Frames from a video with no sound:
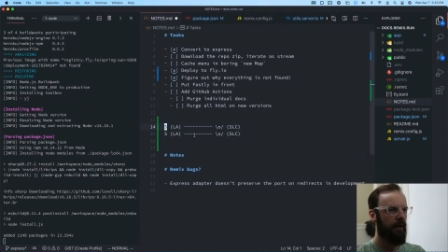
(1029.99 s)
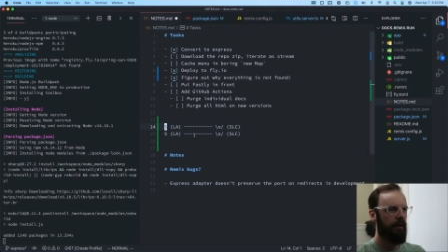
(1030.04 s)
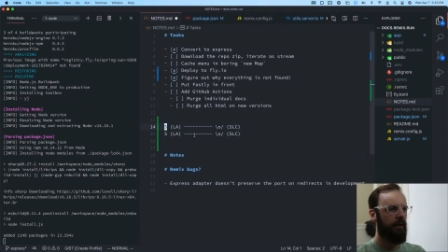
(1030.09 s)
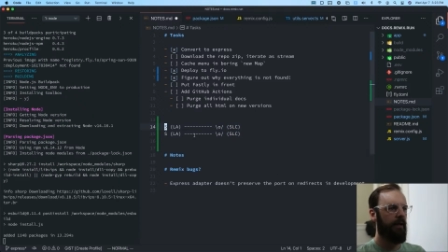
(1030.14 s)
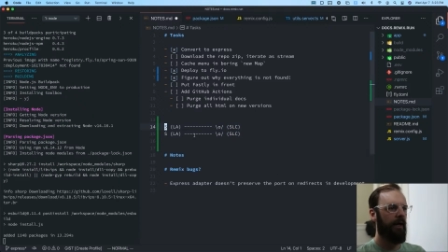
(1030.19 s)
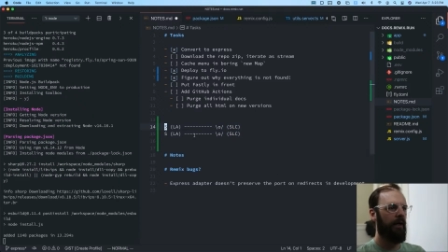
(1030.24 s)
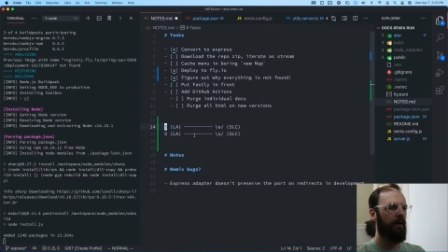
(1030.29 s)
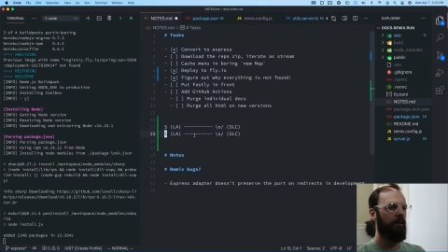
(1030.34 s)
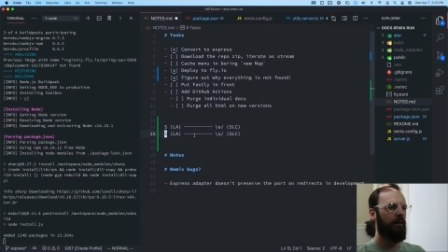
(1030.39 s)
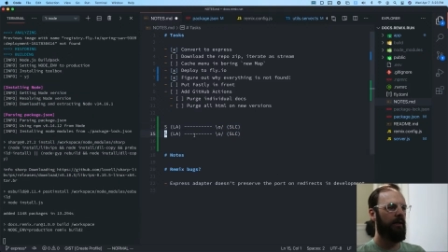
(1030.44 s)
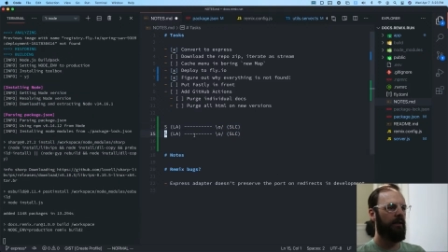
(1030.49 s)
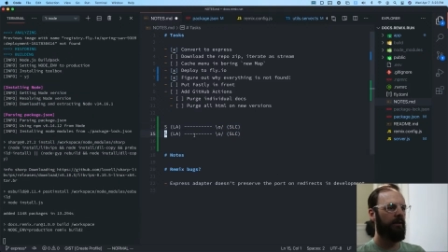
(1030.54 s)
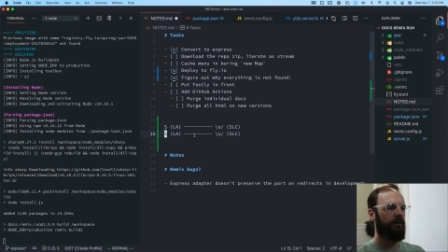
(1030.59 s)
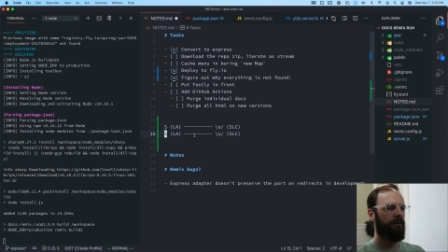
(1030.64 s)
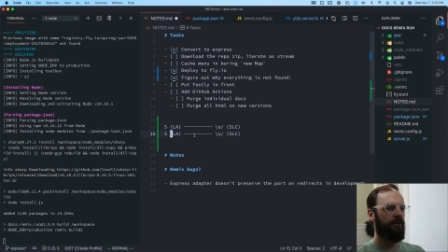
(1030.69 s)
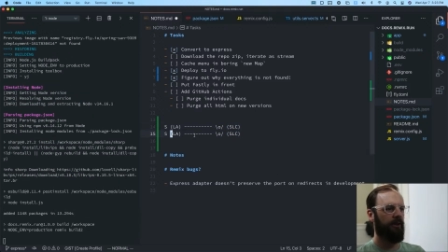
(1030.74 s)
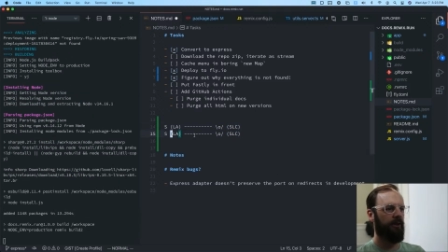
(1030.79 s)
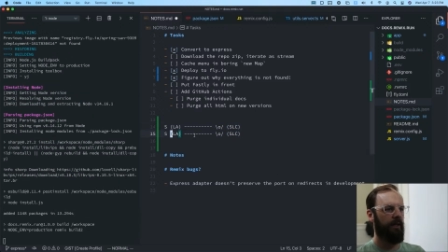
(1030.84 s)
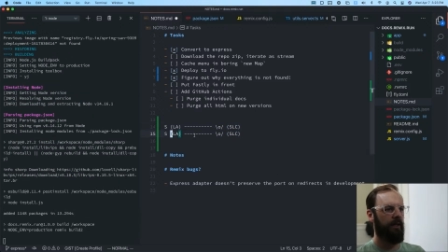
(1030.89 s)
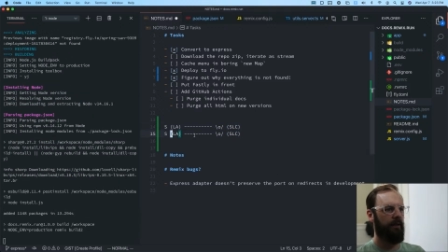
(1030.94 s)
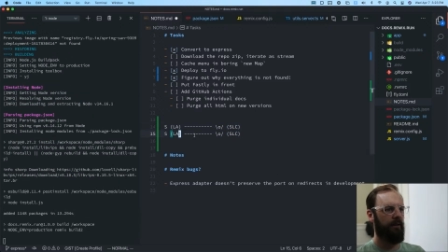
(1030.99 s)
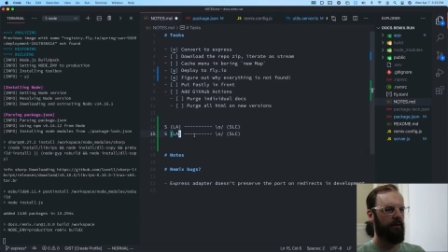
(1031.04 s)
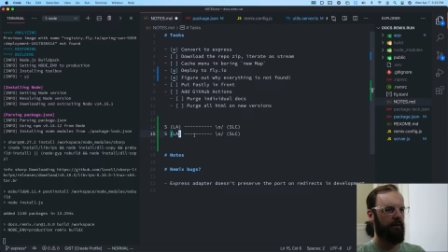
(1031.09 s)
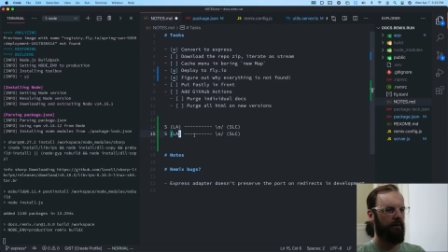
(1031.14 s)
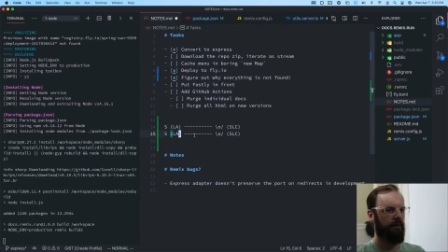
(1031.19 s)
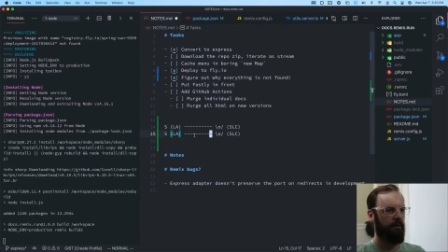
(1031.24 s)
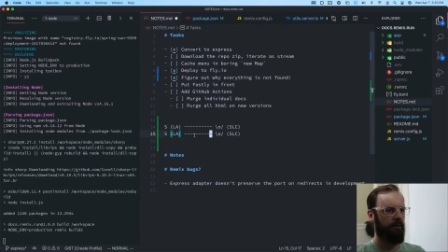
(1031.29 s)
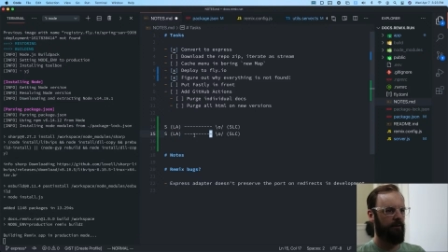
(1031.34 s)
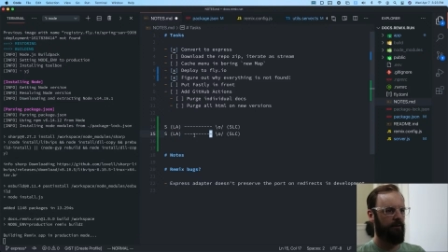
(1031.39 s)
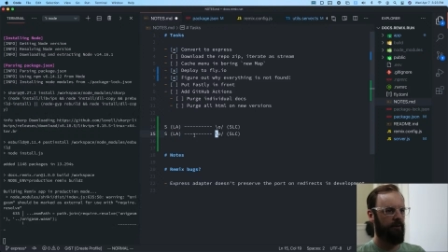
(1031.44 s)
Now let's say
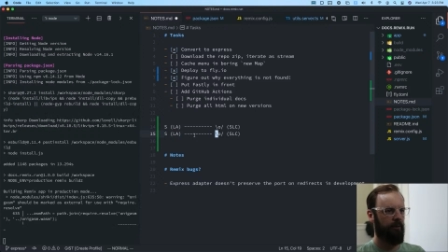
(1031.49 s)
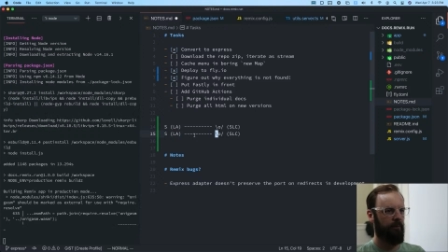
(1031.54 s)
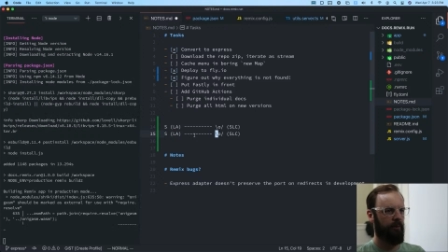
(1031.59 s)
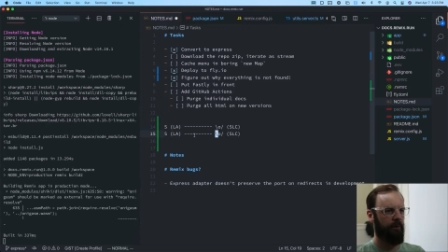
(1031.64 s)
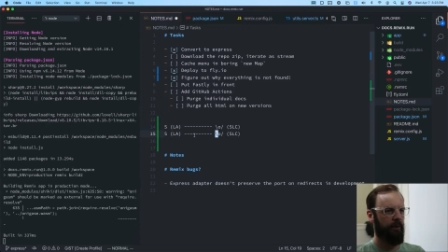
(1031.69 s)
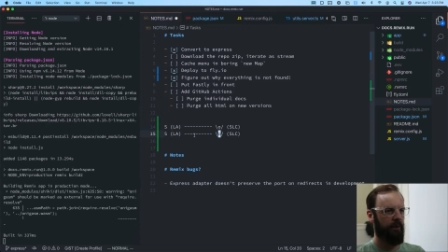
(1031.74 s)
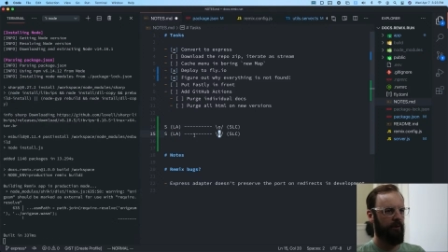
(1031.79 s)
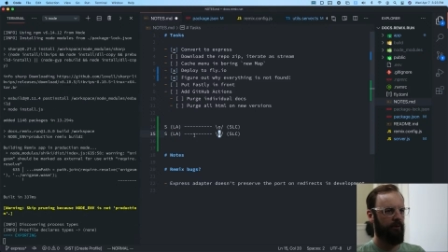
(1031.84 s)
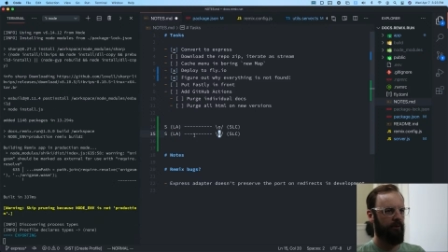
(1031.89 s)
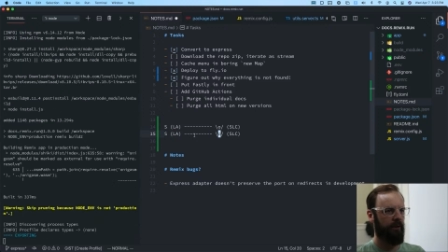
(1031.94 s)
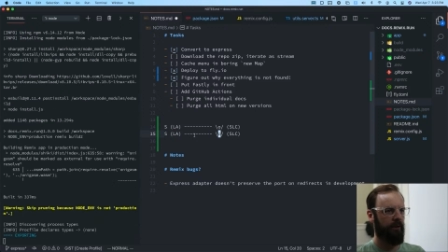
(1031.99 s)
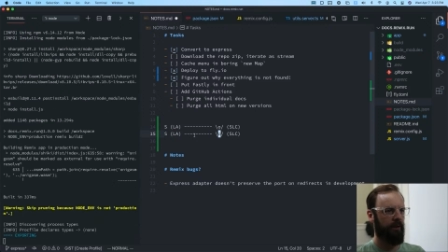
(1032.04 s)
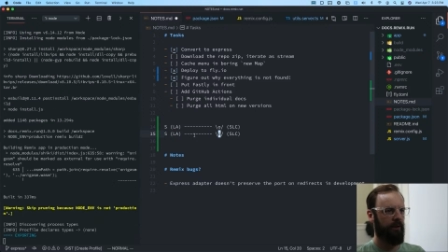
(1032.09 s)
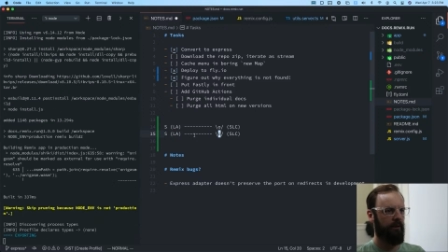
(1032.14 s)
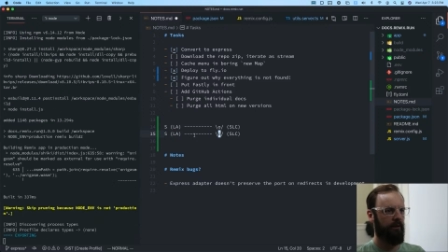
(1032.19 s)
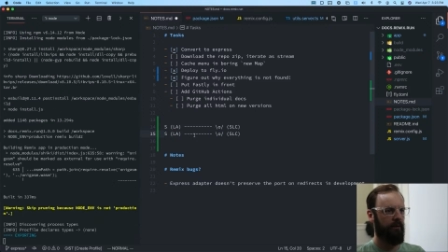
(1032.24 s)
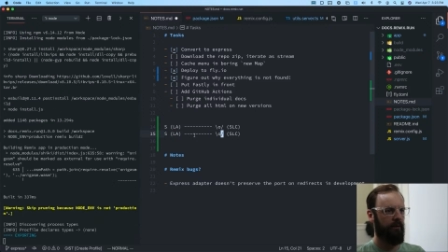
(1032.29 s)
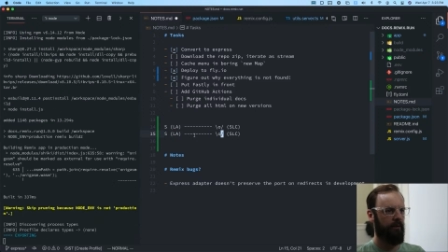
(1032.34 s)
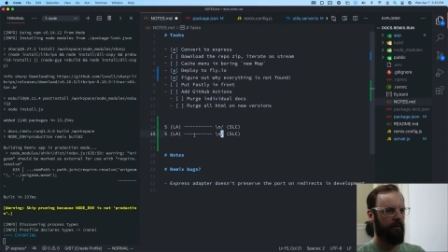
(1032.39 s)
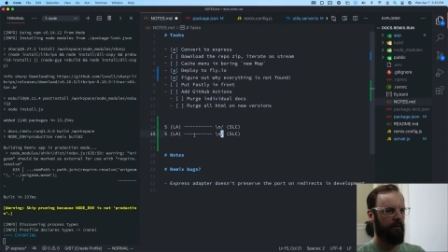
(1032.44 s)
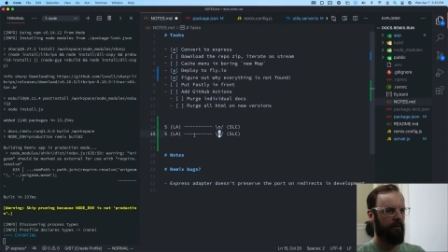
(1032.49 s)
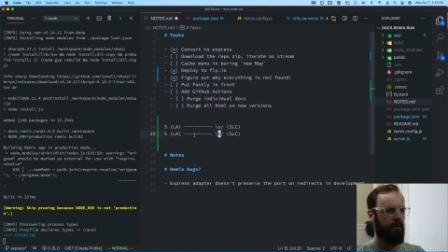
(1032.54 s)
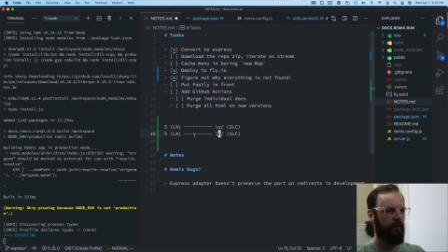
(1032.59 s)
someone is in